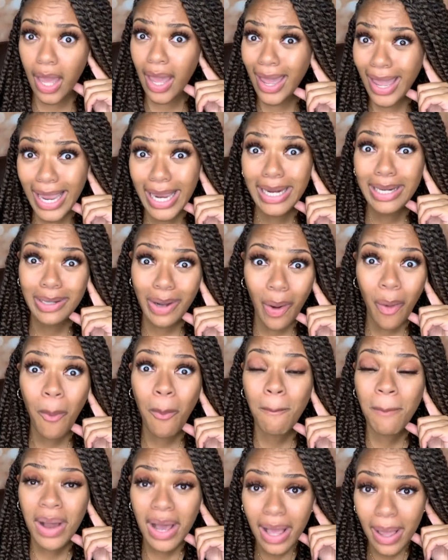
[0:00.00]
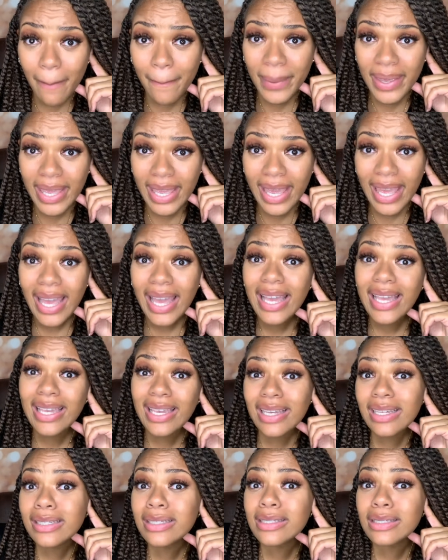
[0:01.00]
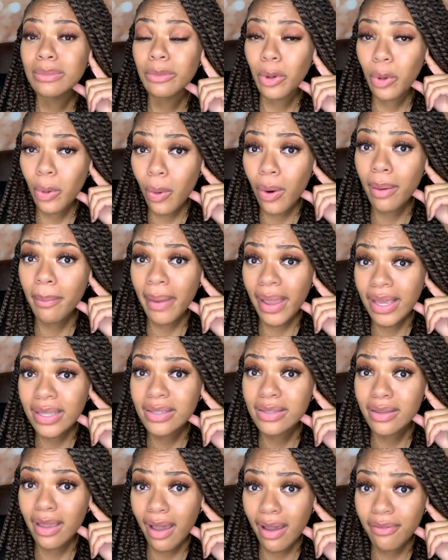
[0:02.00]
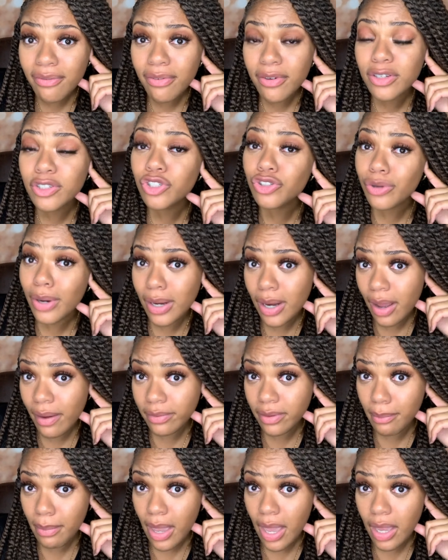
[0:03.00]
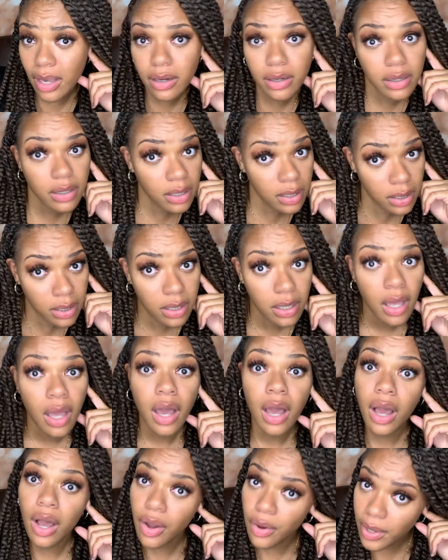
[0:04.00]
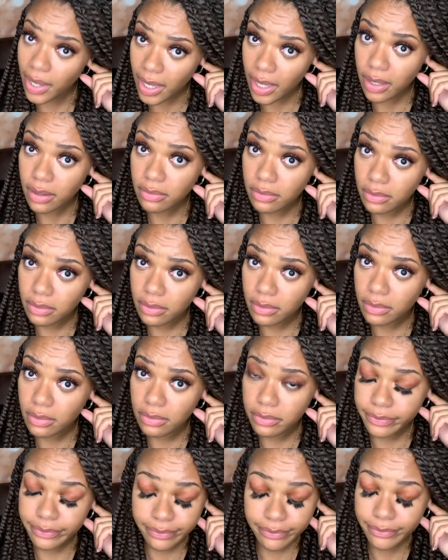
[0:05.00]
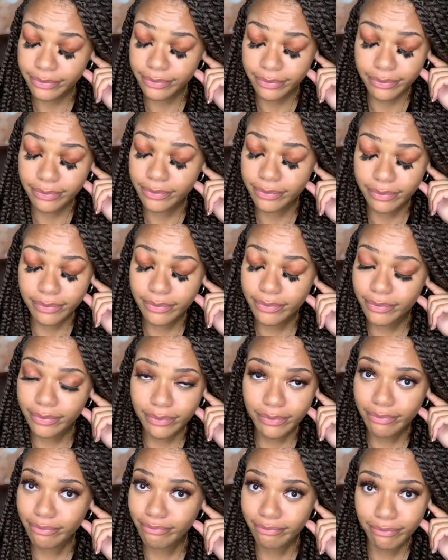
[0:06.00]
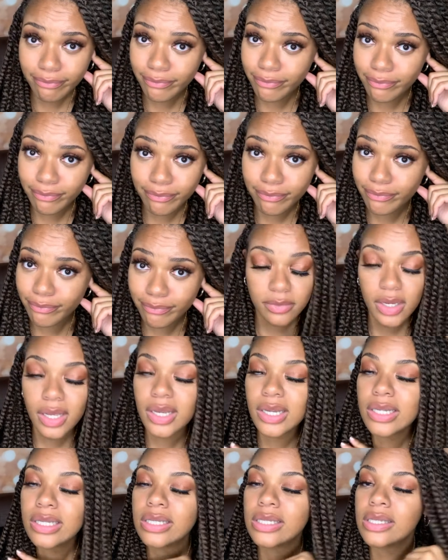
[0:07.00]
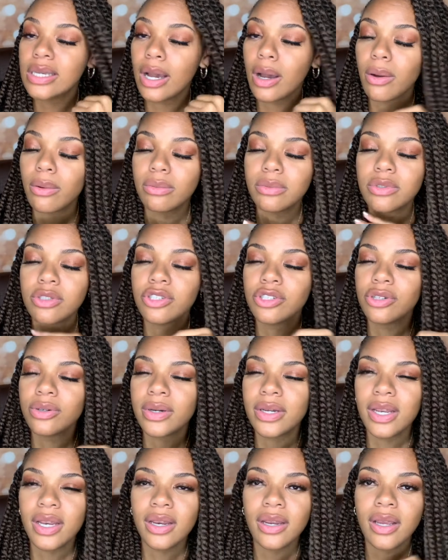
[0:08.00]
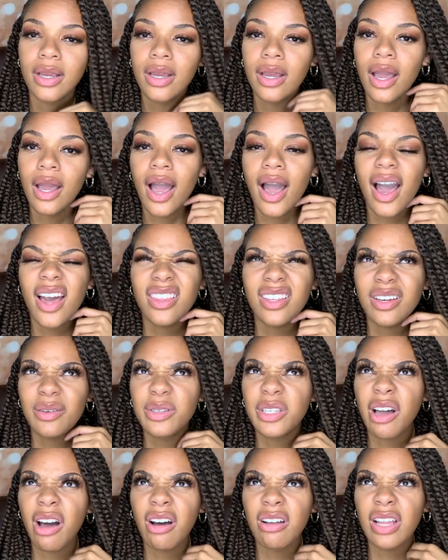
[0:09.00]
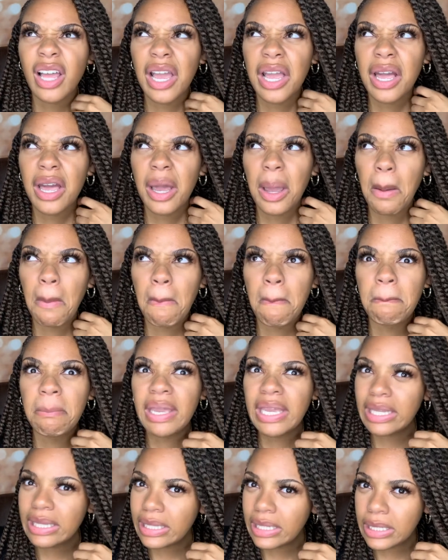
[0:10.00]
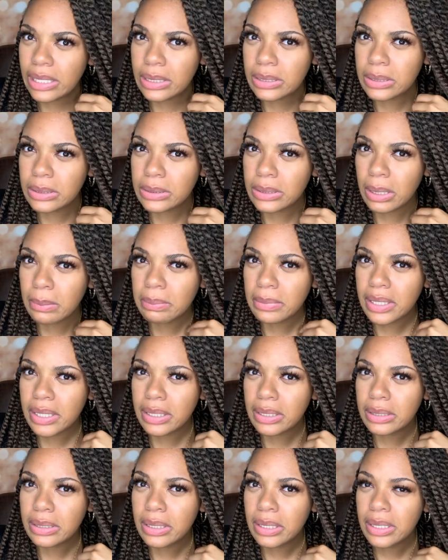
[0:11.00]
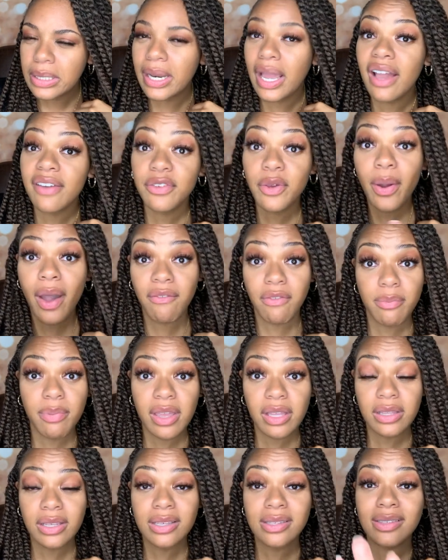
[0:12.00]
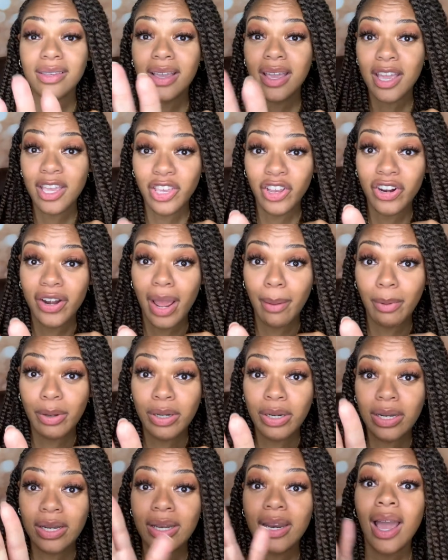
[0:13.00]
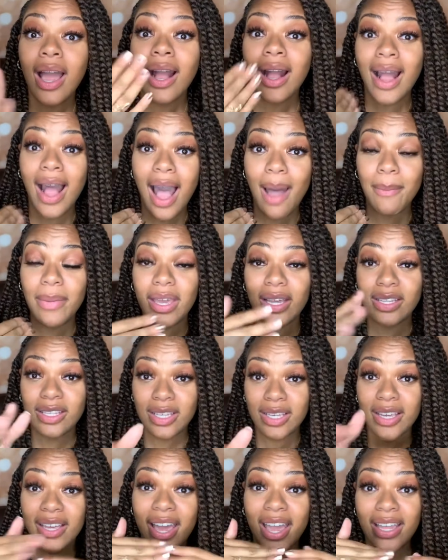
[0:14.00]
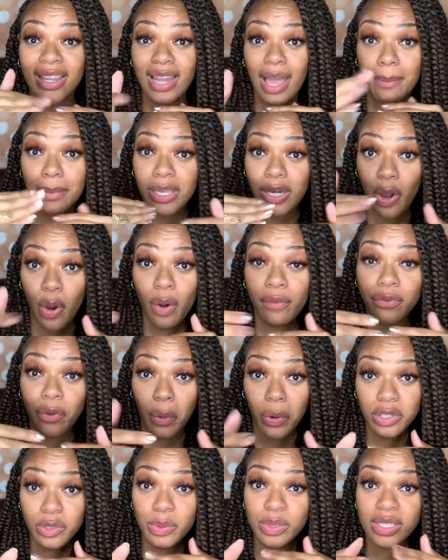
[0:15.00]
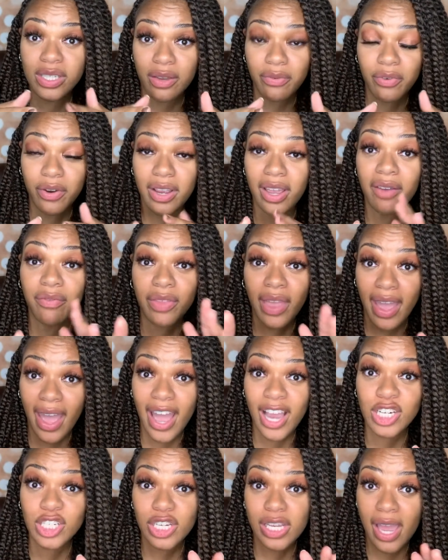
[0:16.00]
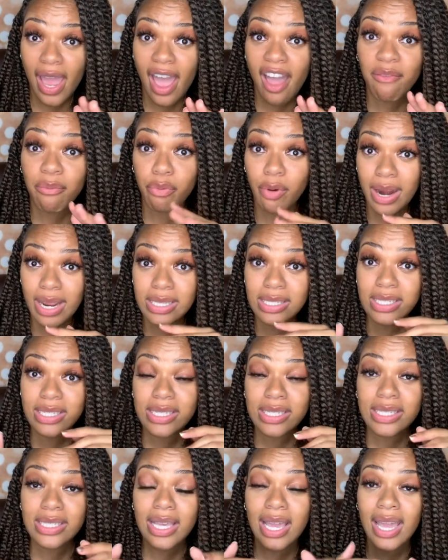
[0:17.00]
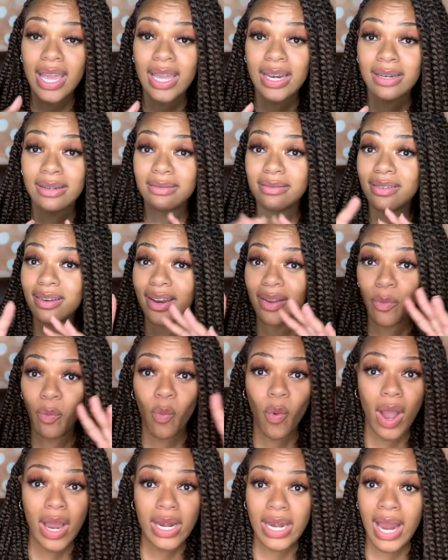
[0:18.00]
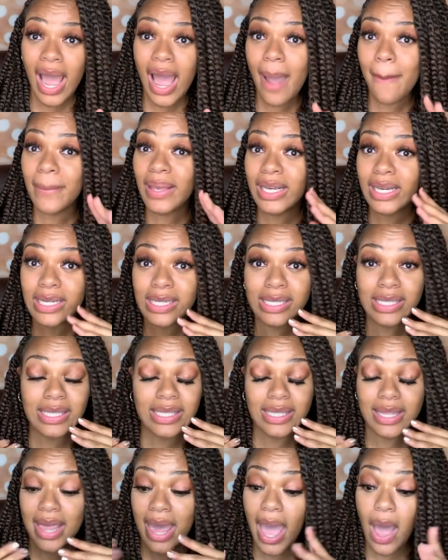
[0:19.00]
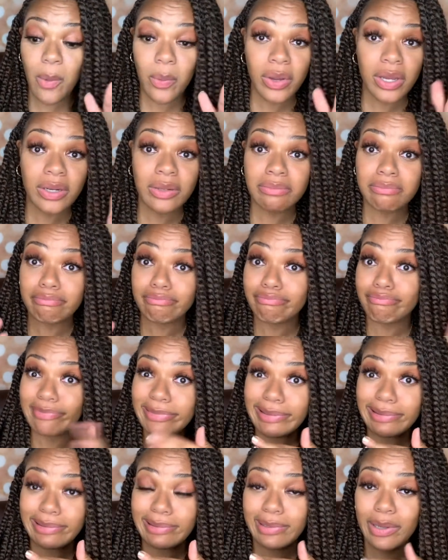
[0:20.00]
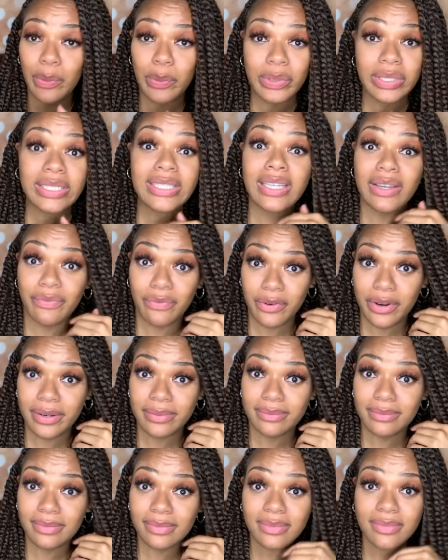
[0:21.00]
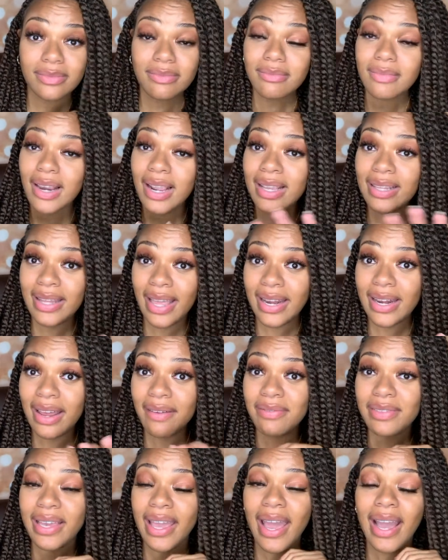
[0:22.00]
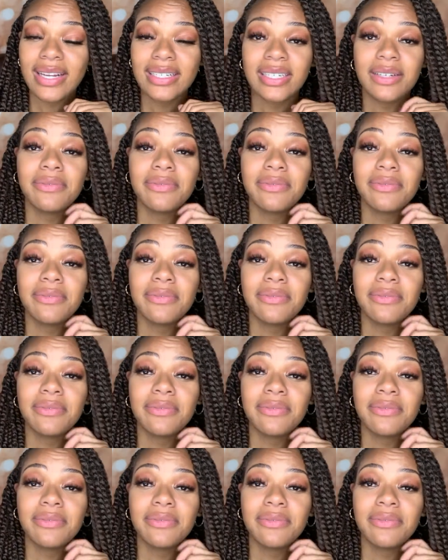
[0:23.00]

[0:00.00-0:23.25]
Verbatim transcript: Ain't no puppy getting some gourmet stuff straight off the bat. Okay. Mm-mm. Mm-mm. Don't do it. I think it was called like Bentley's or something. Now, if you have a Bentley's in your neighborhood, comment and let me know if yours was different, if they actually have prices and whatnot, because that one was different. They definitely act